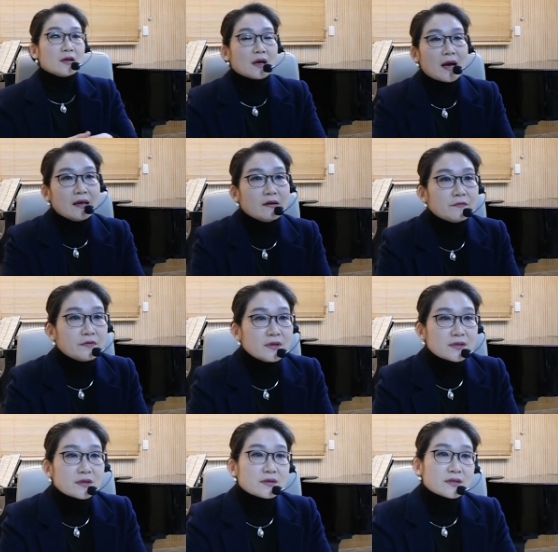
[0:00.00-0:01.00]
kind of
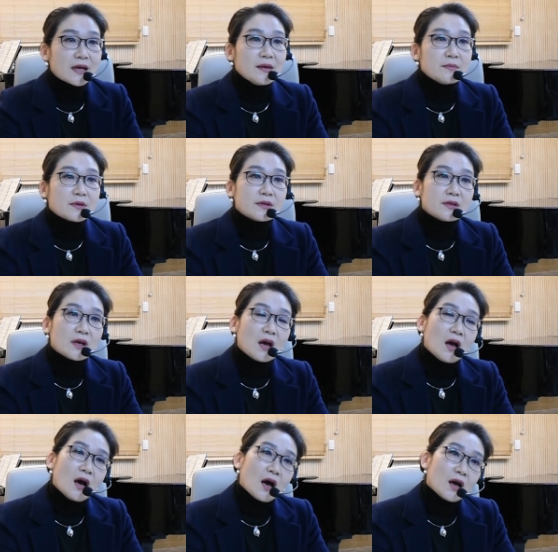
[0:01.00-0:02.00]
this assignment,
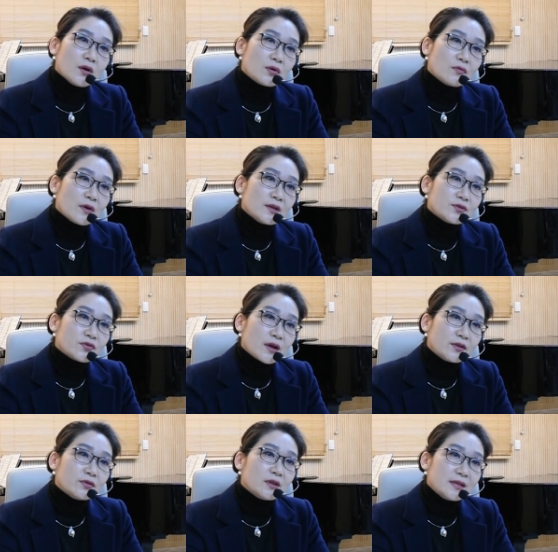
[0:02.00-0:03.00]
I always try
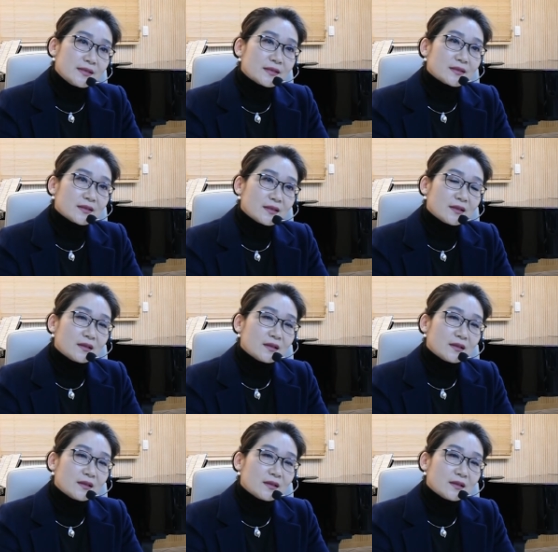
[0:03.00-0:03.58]
to listen.